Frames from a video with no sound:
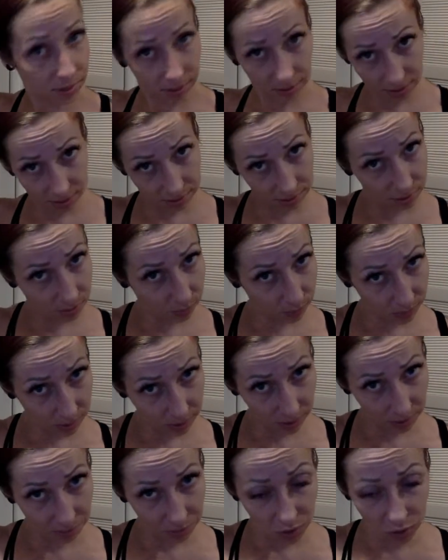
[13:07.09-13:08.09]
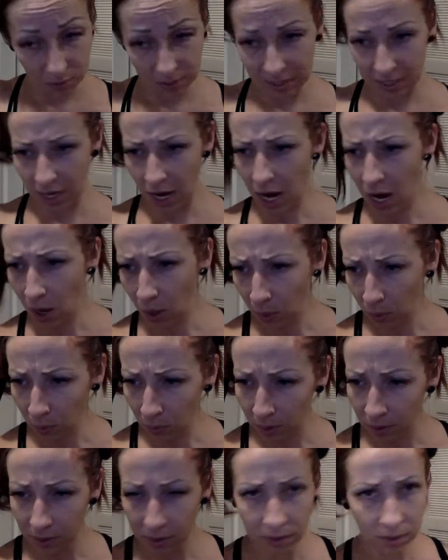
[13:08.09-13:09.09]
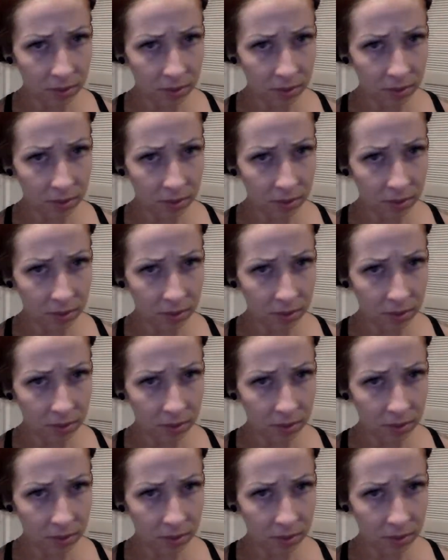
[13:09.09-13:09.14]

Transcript: that's what I'm doing now.